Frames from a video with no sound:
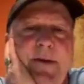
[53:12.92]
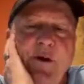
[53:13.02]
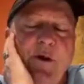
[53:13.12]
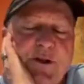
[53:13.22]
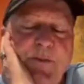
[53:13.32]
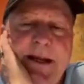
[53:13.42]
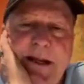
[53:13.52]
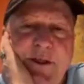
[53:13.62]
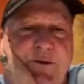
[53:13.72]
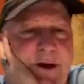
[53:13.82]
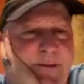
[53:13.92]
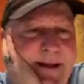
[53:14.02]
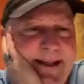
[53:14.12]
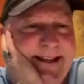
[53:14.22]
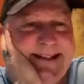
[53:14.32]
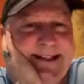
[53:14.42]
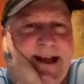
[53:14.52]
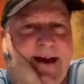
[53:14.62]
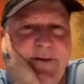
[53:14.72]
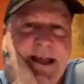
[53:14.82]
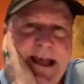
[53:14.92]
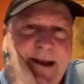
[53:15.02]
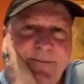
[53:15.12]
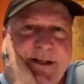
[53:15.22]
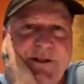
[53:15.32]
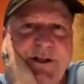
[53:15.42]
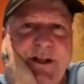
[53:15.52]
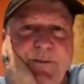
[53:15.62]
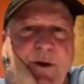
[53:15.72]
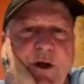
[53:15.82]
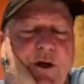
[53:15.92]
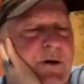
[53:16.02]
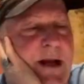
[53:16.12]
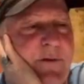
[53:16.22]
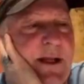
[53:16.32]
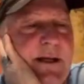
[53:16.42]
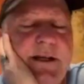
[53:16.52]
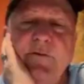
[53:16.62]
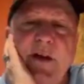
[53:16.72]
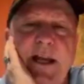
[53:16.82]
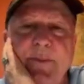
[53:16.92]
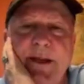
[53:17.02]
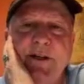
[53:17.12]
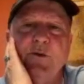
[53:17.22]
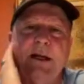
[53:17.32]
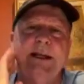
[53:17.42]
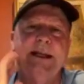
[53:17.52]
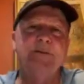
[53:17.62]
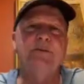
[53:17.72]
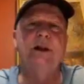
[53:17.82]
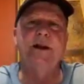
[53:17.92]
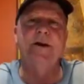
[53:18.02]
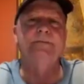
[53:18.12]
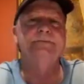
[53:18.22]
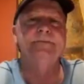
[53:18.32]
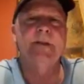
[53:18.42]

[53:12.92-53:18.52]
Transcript: If you are spending 3 minutes of a game touching the ball, you're never going to develop into an elite player.